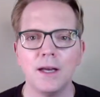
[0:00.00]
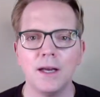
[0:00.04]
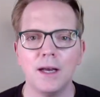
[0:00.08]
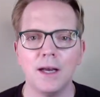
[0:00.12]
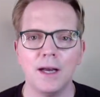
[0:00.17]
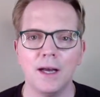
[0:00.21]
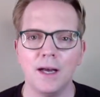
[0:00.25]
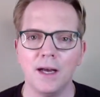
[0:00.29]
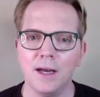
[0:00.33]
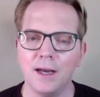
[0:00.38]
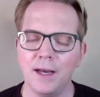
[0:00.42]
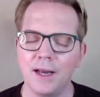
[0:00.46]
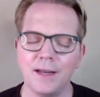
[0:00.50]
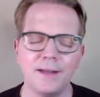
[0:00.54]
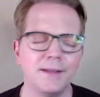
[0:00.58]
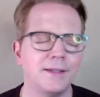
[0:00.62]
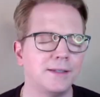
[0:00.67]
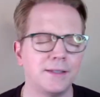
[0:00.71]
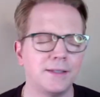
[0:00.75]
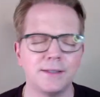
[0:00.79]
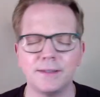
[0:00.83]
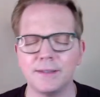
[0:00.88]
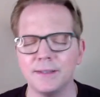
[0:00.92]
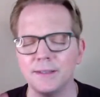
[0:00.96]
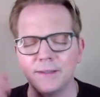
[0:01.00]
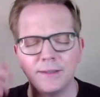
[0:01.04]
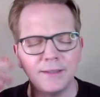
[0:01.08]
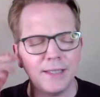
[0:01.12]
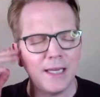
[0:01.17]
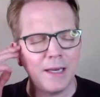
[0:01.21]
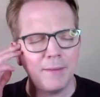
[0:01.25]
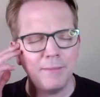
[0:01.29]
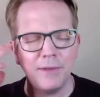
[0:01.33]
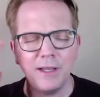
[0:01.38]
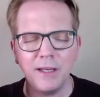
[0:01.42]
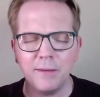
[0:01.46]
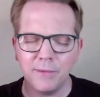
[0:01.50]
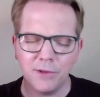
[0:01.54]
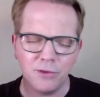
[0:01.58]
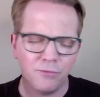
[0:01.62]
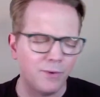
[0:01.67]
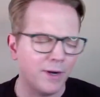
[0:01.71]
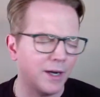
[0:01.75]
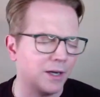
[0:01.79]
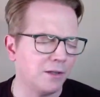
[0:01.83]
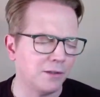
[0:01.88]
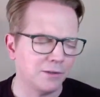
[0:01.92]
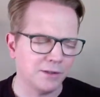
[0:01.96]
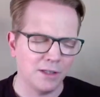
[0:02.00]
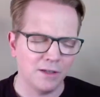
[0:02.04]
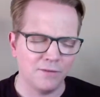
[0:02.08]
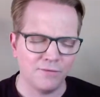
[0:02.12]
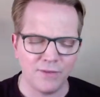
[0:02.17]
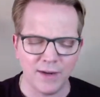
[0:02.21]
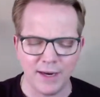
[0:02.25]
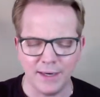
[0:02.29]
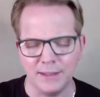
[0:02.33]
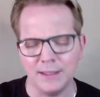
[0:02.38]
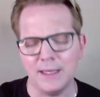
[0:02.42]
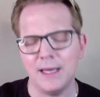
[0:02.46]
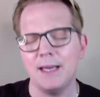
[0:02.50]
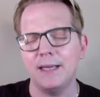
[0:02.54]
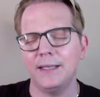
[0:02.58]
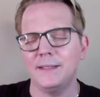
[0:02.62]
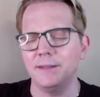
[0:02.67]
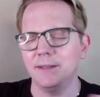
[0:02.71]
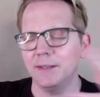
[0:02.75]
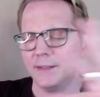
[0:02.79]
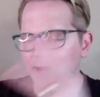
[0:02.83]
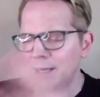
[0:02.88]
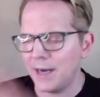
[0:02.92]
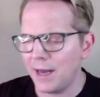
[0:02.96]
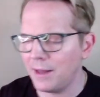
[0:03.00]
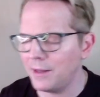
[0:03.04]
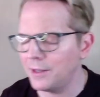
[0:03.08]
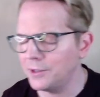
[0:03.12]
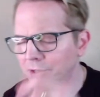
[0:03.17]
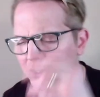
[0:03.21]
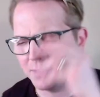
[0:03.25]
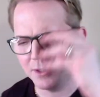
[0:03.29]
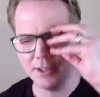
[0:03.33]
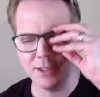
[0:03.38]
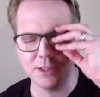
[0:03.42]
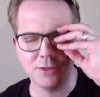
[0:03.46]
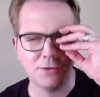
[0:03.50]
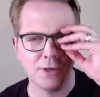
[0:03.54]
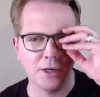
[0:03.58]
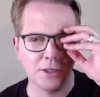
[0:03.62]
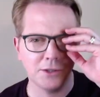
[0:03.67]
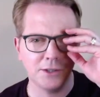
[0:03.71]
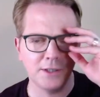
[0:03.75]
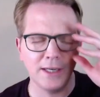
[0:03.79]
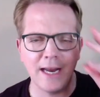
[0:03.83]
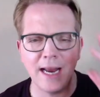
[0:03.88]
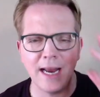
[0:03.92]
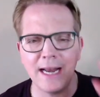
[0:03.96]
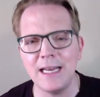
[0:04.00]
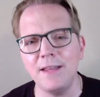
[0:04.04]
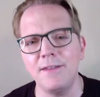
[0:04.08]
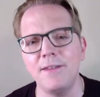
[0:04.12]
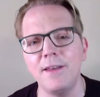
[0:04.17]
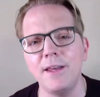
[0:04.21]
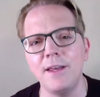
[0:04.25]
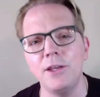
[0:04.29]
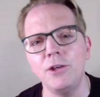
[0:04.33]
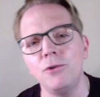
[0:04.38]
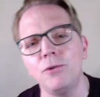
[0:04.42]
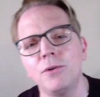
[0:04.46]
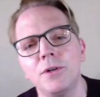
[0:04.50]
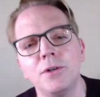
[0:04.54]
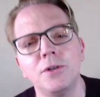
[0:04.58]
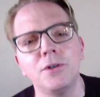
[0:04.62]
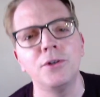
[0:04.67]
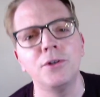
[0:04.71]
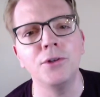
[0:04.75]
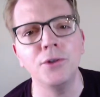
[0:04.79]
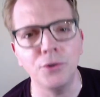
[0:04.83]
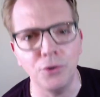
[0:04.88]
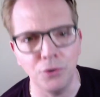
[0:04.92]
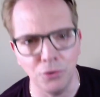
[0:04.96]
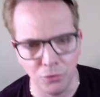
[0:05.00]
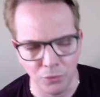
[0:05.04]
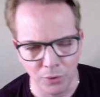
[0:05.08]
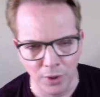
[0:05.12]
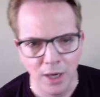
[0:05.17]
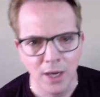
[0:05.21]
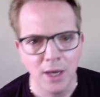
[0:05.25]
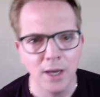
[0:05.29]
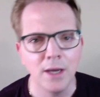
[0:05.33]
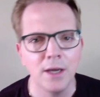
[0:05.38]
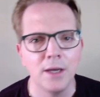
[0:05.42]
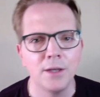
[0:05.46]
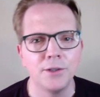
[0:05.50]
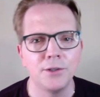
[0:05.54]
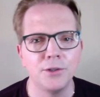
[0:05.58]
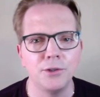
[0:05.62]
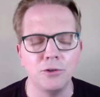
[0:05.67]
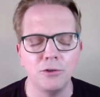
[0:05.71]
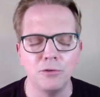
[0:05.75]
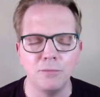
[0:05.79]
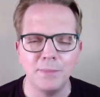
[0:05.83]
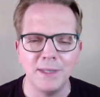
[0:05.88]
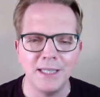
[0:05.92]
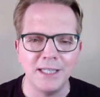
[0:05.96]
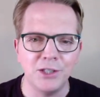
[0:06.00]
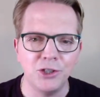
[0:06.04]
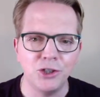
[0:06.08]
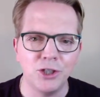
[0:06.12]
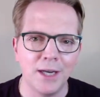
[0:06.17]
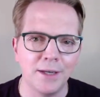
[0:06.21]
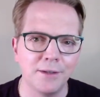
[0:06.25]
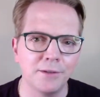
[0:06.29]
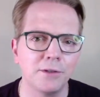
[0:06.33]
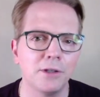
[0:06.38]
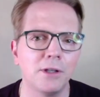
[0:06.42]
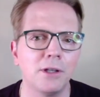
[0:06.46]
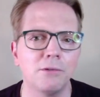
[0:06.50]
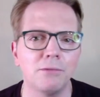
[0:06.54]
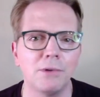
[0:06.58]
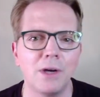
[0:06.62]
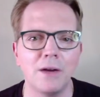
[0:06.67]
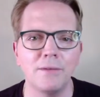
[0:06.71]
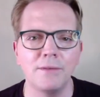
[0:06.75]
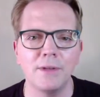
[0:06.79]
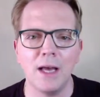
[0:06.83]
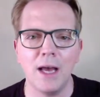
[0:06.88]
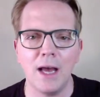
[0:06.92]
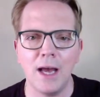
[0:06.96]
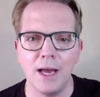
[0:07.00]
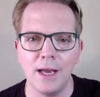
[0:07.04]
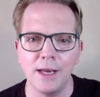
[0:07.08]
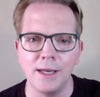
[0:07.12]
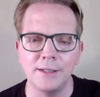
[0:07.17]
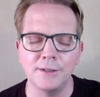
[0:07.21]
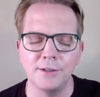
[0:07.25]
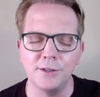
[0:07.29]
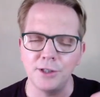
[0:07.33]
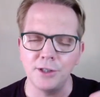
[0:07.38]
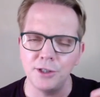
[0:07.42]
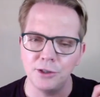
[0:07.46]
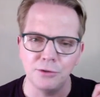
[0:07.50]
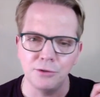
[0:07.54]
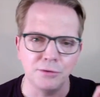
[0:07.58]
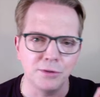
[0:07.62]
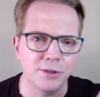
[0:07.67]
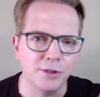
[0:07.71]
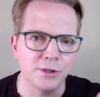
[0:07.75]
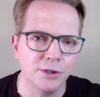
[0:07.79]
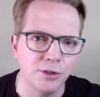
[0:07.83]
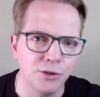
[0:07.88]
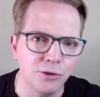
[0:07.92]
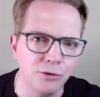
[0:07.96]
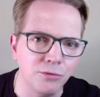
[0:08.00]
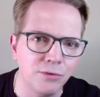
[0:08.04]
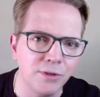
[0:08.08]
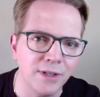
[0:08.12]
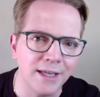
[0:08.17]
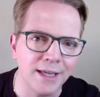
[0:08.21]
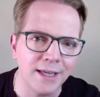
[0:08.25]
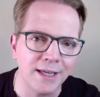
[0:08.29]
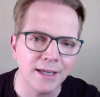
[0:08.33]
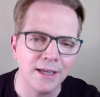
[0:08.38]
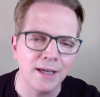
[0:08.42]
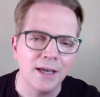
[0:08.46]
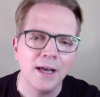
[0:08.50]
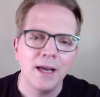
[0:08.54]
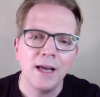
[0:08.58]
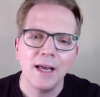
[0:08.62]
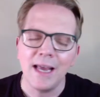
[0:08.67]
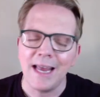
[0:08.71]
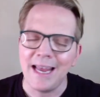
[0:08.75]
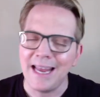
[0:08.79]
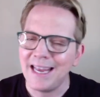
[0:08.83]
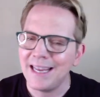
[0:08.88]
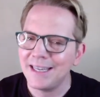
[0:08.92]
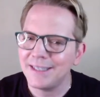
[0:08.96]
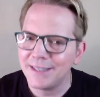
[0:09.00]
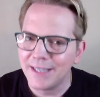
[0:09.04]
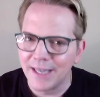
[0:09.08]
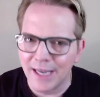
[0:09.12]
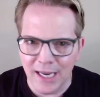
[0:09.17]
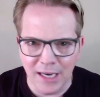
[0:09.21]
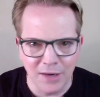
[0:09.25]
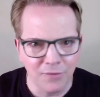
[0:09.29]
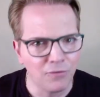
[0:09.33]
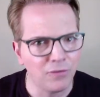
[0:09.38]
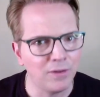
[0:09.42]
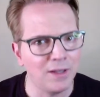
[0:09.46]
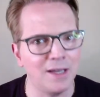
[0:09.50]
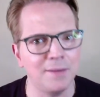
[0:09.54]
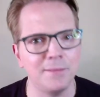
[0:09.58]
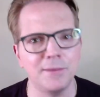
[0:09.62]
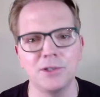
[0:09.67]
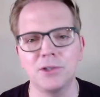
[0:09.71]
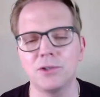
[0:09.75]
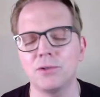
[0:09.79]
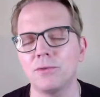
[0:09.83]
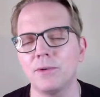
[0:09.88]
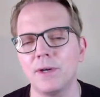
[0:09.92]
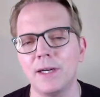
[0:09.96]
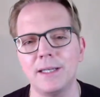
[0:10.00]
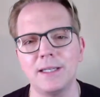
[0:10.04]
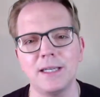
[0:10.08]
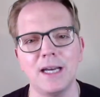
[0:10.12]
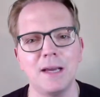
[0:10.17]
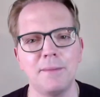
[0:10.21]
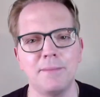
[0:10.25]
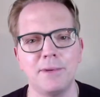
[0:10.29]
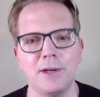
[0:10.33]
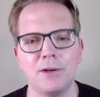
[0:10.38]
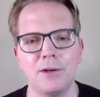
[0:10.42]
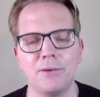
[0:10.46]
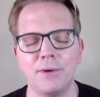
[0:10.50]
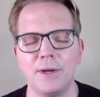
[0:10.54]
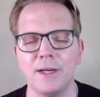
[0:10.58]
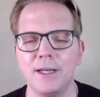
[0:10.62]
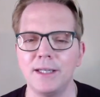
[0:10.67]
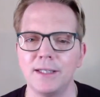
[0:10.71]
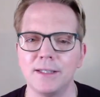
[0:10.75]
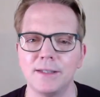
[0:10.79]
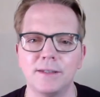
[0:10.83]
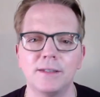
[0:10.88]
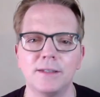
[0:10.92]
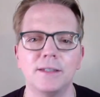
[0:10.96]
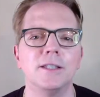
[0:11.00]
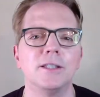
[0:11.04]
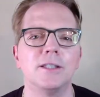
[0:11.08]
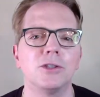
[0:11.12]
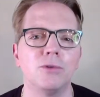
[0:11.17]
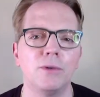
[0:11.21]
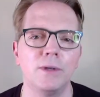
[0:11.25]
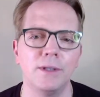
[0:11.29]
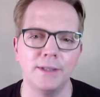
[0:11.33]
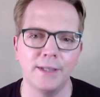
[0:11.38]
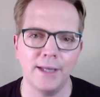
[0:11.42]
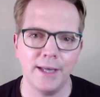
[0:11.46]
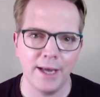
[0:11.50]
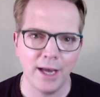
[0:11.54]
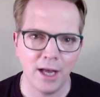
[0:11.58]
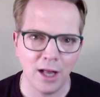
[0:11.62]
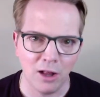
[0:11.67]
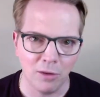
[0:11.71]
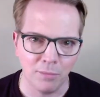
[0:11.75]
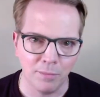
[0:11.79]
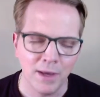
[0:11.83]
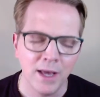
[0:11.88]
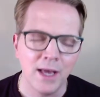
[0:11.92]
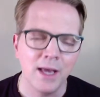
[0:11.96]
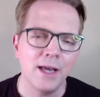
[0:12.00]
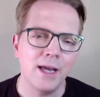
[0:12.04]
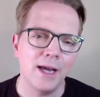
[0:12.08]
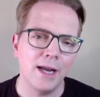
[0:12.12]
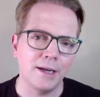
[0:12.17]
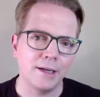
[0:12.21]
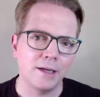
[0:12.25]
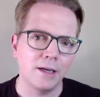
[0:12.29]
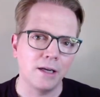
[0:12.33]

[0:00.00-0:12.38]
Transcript: Uh, and this is the same thing with wrinkles and fine lines and collagen destruction. Anything you can do to be gentle around the eyes, to use soothing, anti inflammatory type ingredients is going to help. And